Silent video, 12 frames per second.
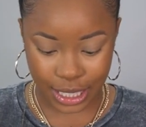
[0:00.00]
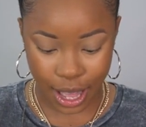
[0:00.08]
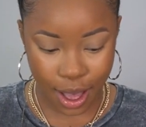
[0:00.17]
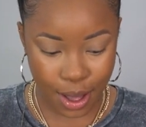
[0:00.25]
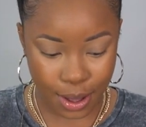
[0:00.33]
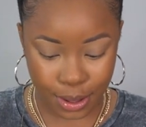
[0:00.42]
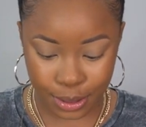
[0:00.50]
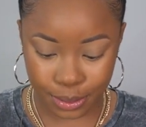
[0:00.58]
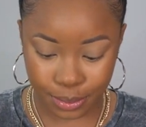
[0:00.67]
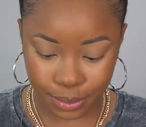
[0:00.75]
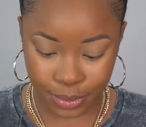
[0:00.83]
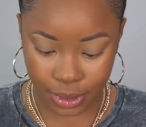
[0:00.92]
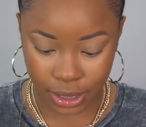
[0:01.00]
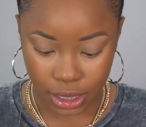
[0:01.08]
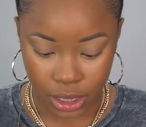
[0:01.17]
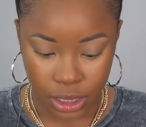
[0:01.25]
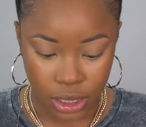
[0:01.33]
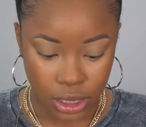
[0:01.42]
So
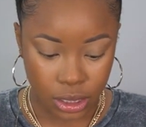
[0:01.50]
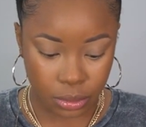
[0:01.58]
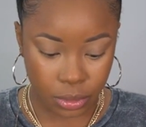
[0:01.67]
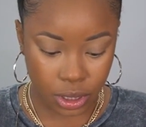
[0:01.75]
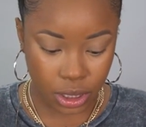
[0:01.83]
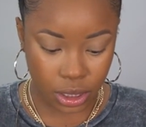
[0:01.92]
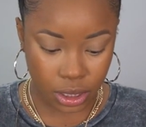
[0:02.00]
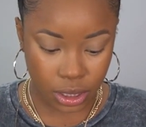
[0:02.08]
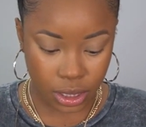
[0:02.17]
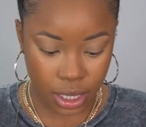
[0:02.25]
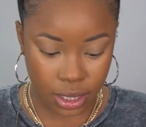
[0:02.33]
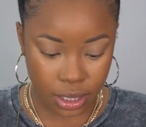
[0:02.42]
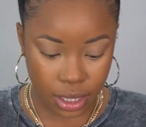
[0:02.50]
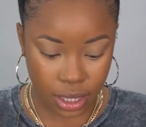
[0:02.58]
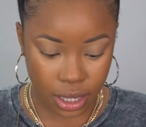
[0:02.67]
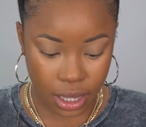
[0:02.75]
I'm gonna center